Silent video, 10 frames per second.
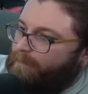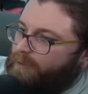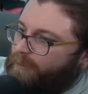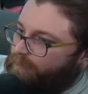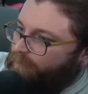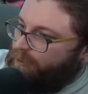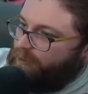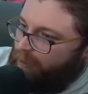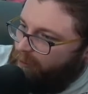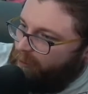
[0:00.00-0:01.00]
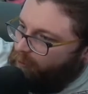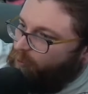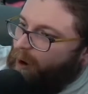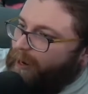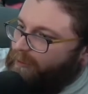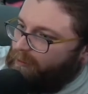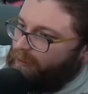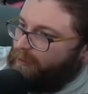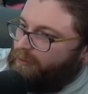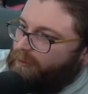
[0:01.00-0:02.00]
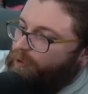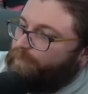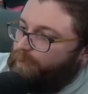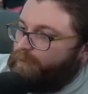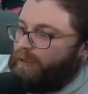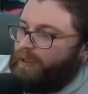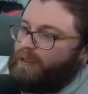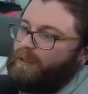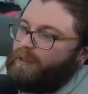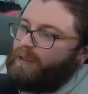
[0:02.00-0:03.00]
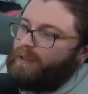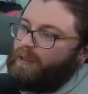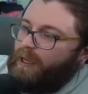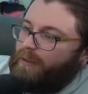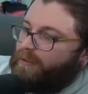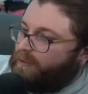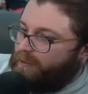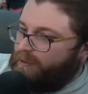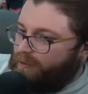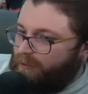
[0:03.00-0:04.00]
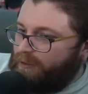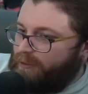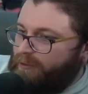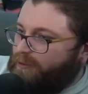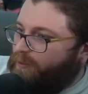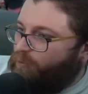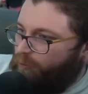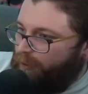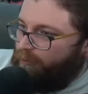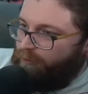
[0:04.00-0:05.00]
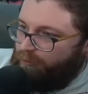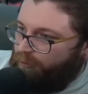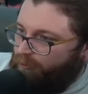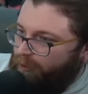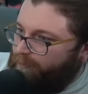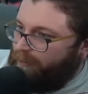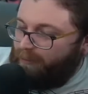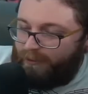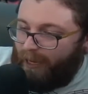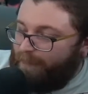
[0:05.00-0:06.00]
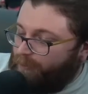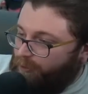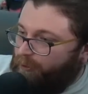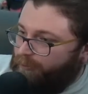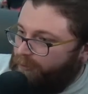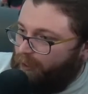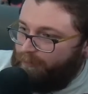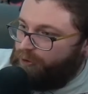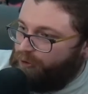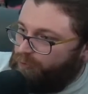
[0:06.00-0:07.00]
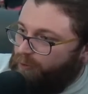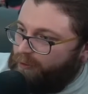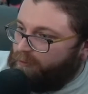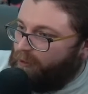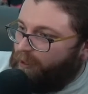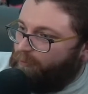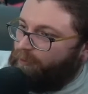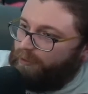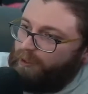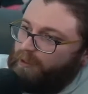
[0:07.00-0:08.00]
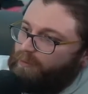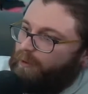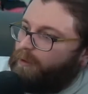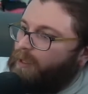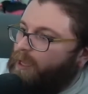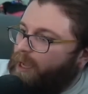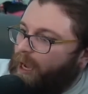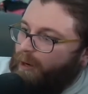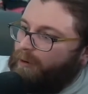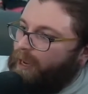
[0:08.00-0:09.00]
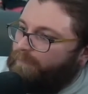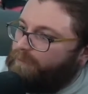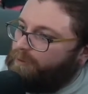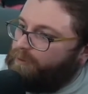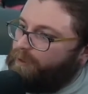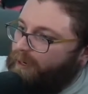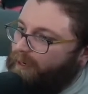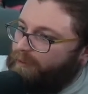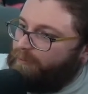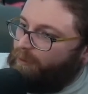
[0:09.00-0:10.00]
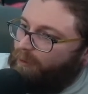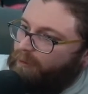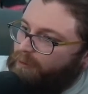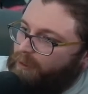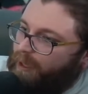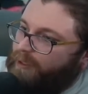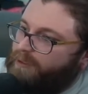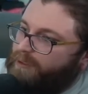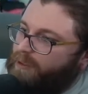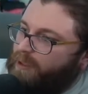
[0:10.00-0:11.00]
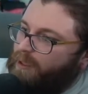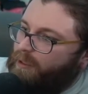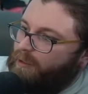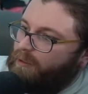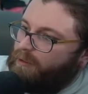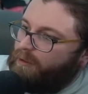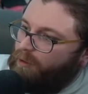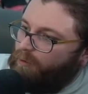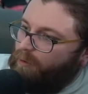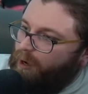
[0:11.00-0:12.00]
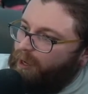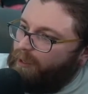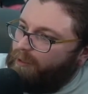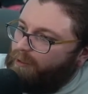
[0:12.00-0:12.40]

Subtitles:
Surreptitiously, like quietly, covertly. And this isn't some weird, creepy. This happens all the time. It's just what it's like wearing that underwear. I don't have to do that anymore, guys. You know why?